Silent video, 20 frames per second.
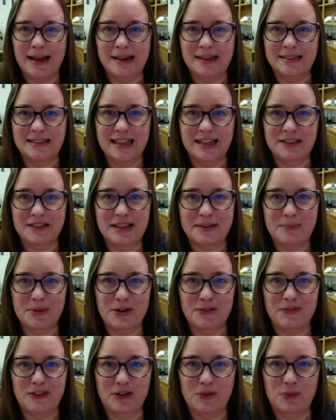Sounds like
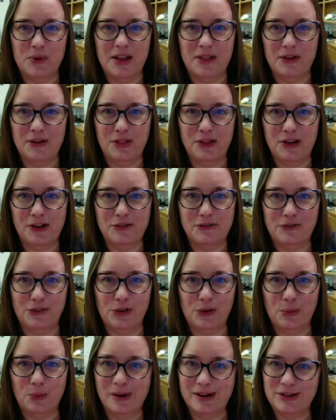perfect weather, though,
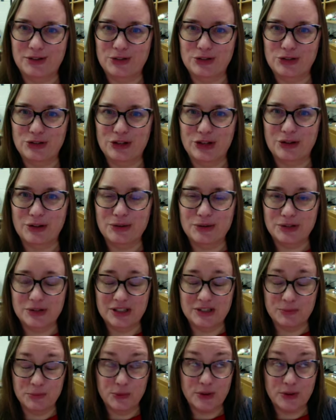for winter solstice,